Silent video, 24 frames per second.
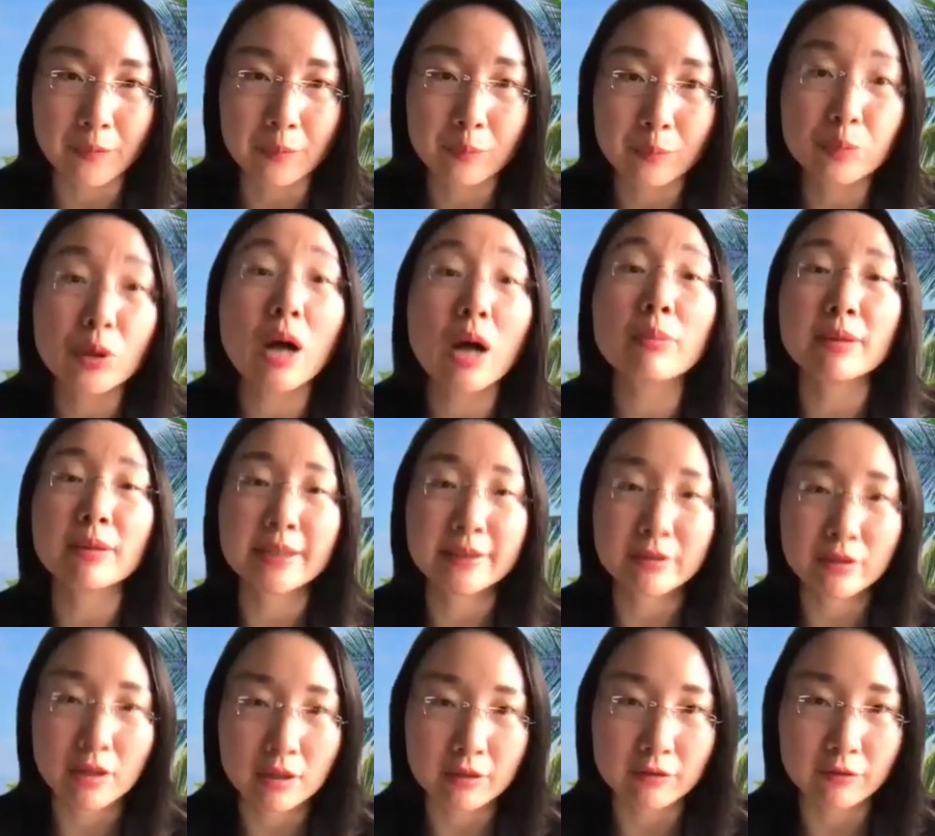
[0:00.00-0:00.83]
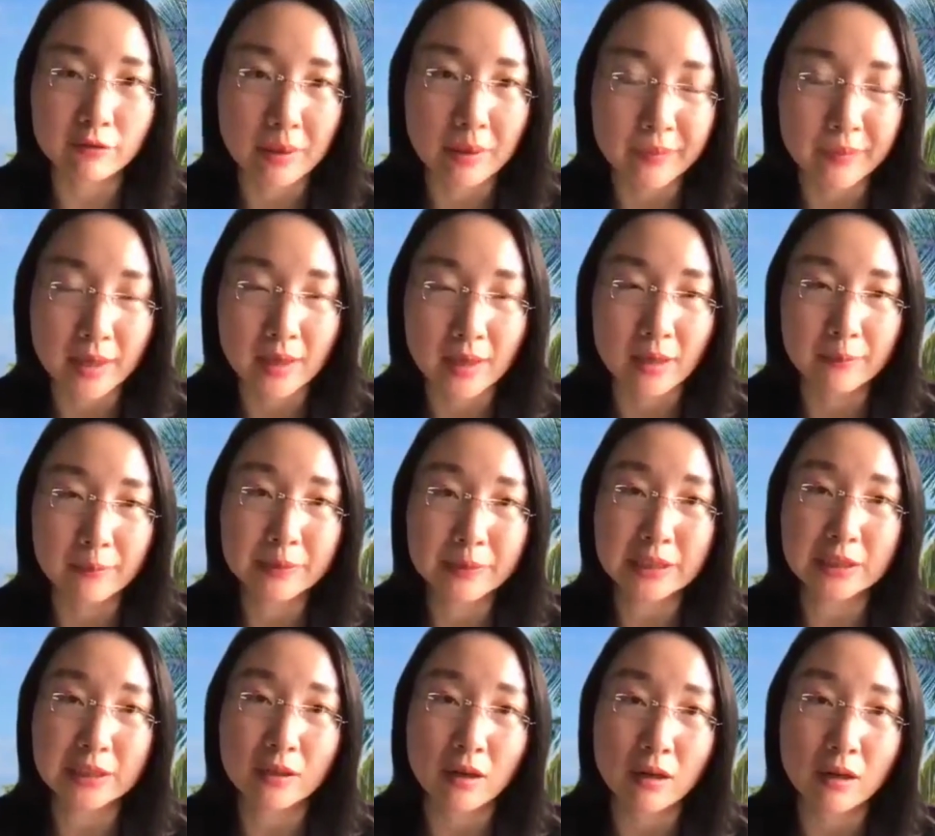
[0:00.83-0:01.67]
probably not from a
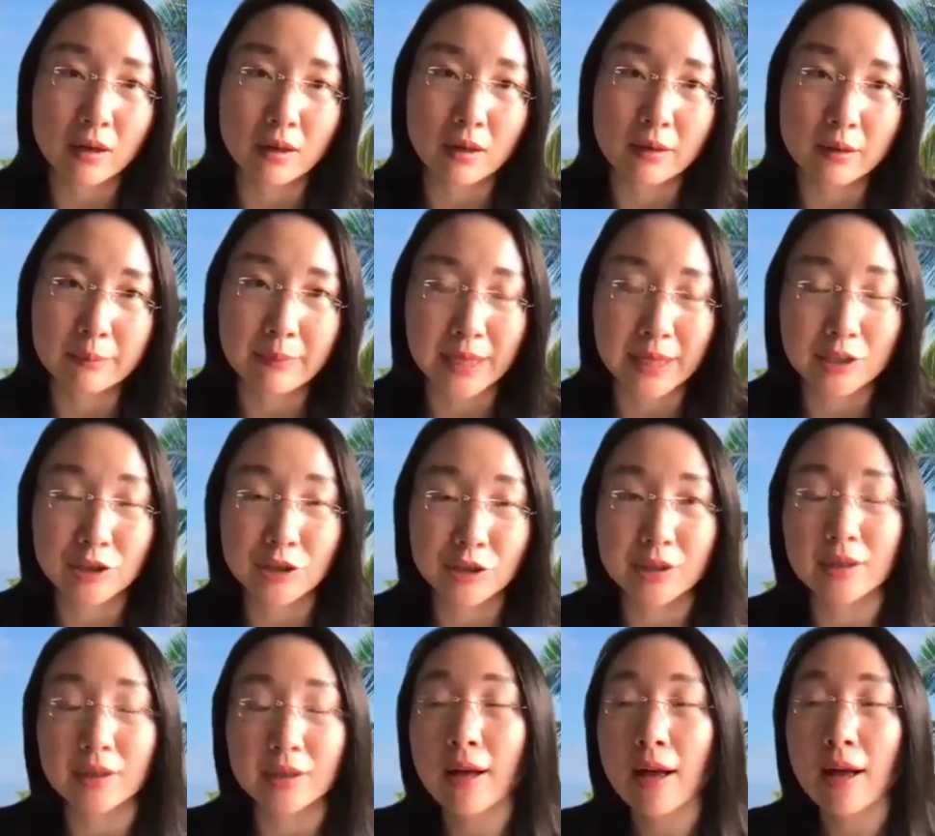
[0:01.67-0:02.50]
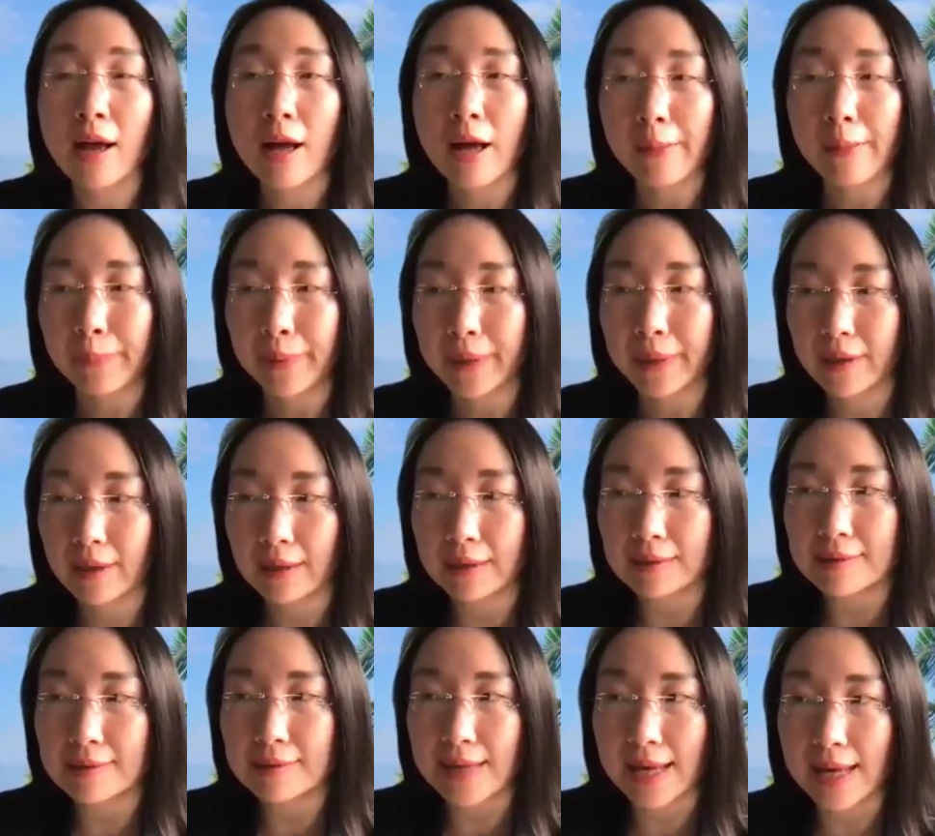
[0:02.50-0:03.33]
PR major,
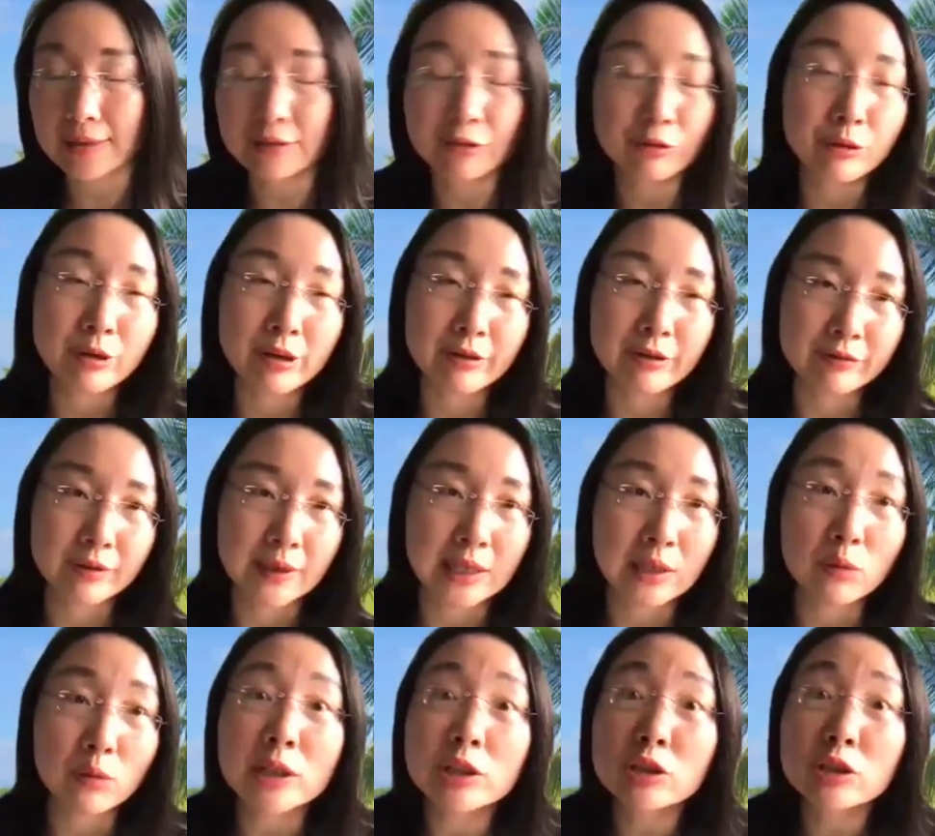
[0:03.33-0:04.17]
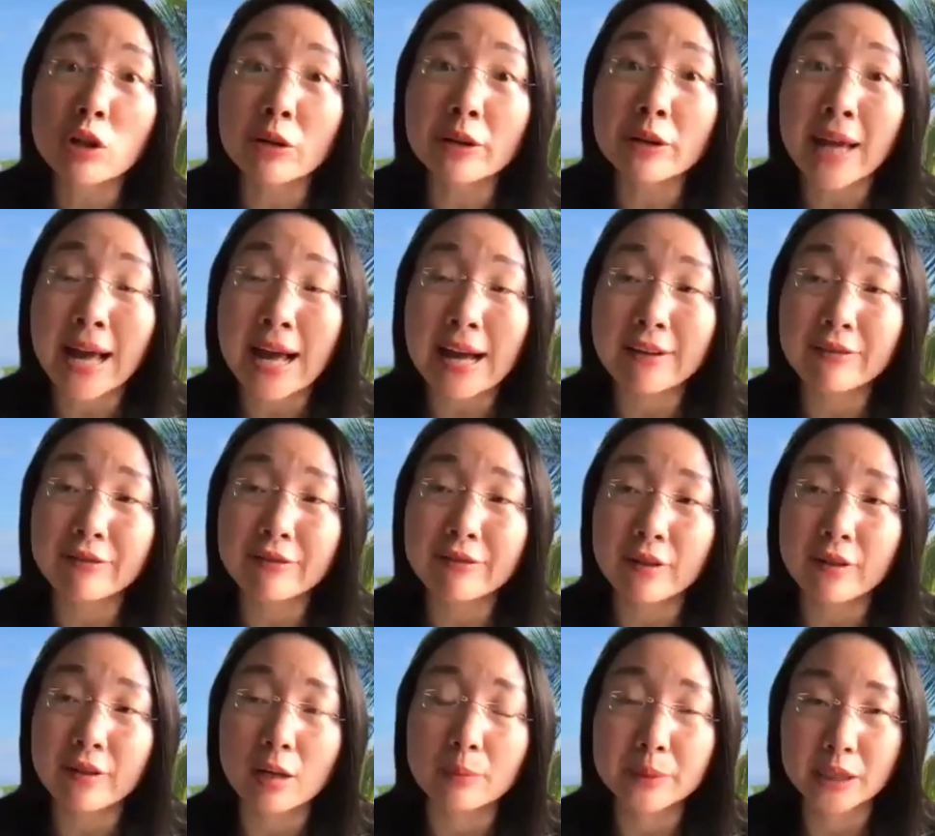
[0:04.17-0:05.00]
because at UFV, we don't have
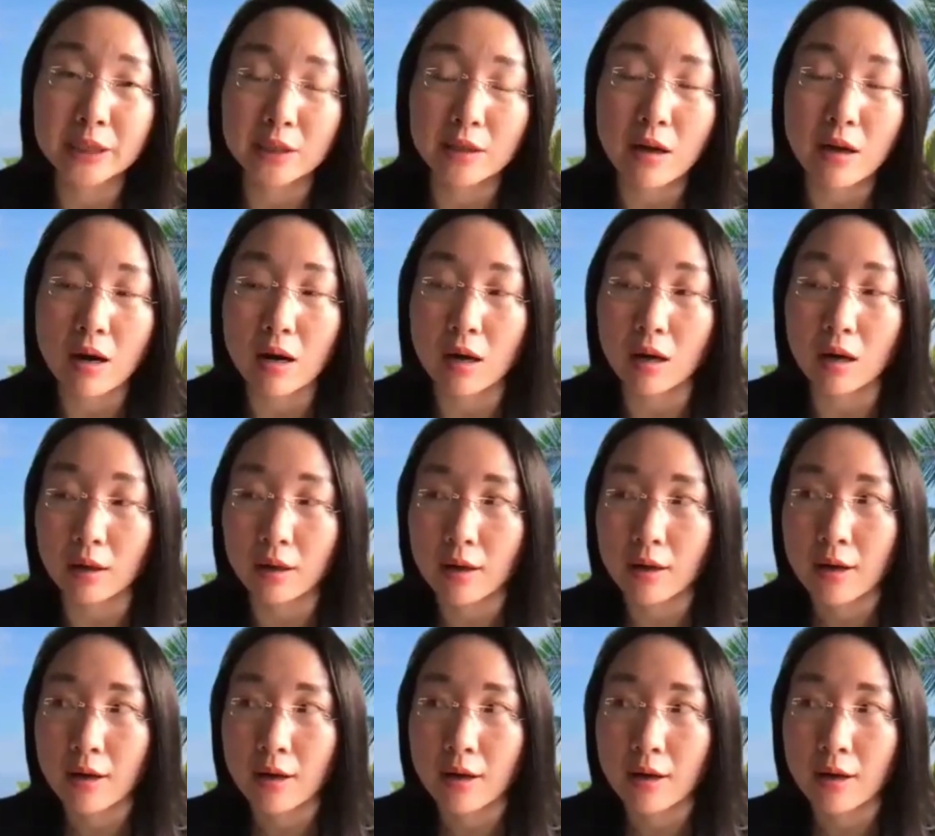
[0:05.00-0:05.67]
a PR